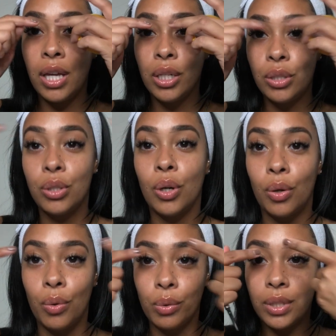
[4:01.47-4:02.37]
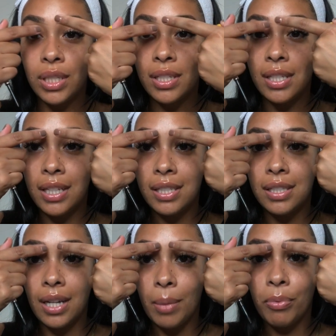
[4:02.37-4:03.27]
So since they
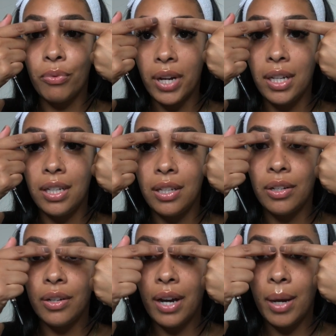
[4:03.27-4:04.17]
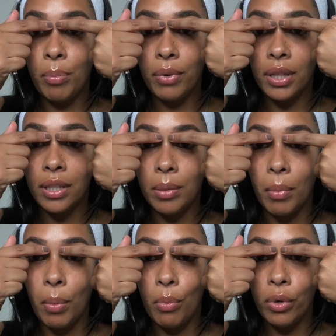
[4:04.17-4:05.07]
stop right here, I bring them
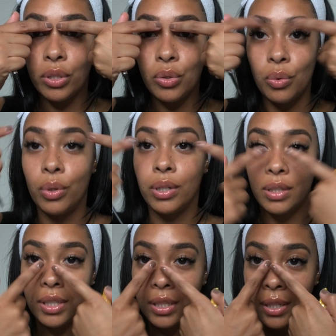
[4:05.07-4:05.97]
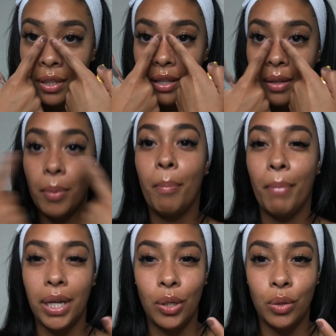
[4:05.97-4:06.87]
more towards
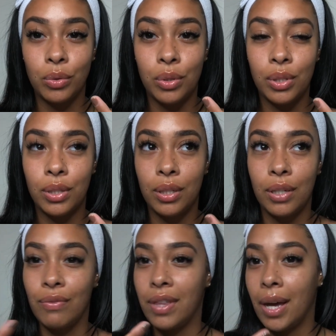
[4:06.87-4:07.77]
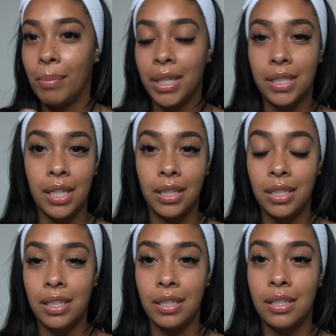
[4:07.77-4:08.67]
my nose, if that makes any
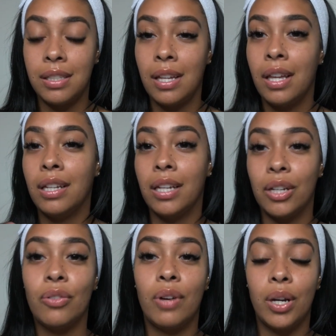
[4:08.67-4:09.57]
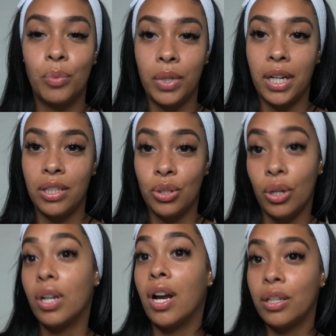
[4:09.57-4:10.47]
sense. Later on, when I
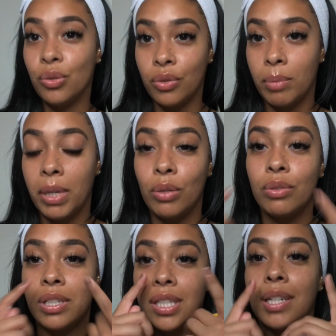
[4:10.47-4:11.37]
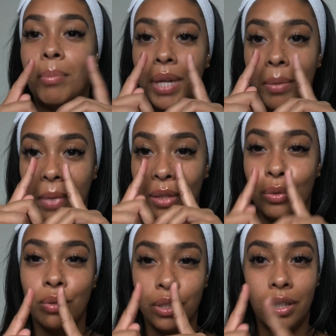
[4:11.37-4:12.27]
start contouring my nose, it's gonna make my
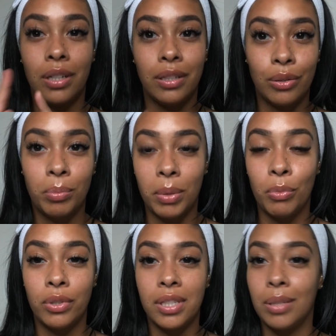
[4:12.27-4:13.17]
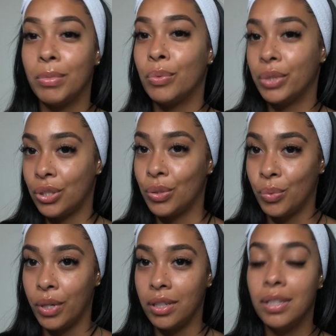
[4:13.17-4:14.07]
nose look a little bit more slimmer, which is
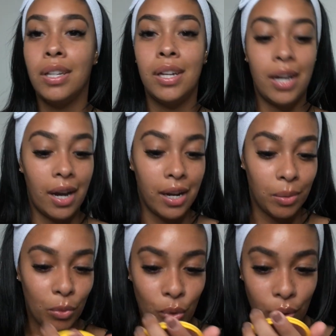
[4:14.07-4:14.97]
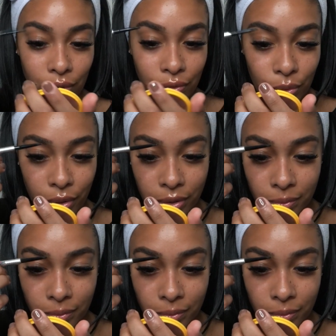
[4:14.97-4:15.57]
what I am going for.